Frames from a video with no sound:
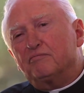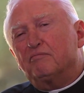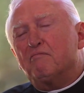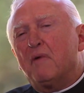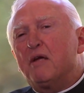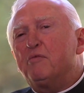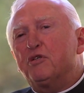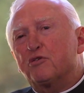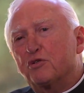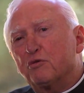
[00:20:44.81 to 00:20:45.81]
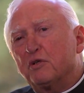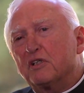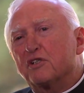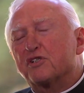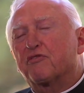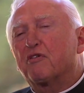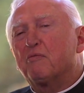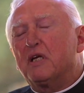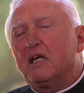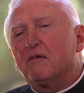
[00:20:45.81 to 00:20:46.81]
maybe you're doing this for
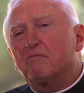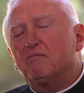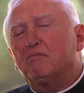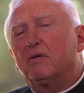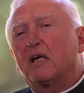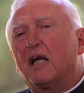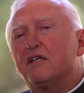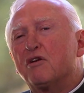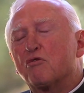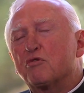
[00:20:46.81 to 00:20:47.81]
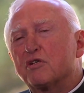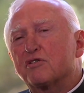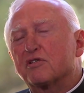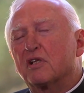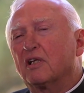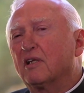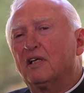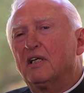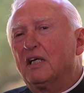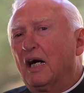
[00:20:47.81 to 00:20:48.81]
me, but I noticed that
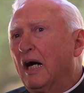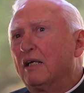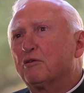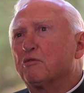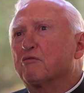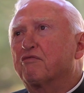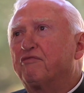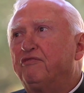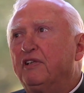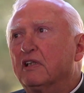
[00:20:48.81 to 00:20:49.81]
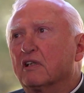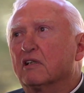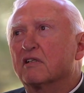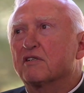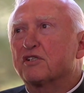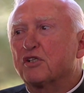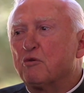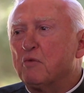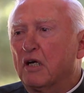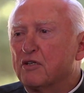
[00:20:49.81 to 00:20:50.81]
I don't feel it so
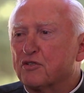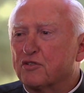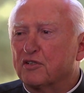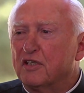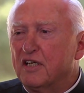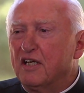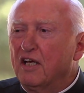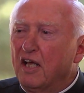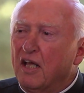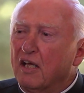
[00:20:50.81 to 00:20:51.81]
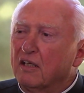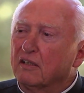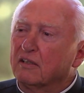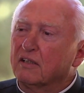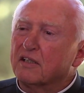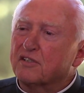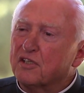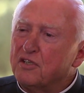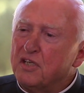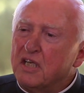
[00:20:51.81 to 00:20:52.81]
much, and it's
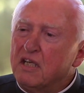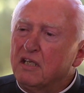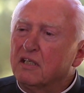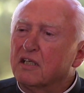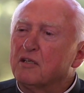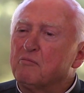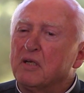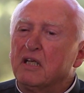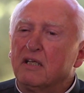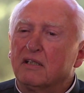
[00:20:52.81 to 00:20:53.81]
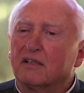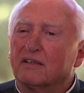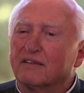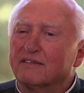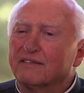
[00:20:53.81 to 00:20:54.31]
a need in me that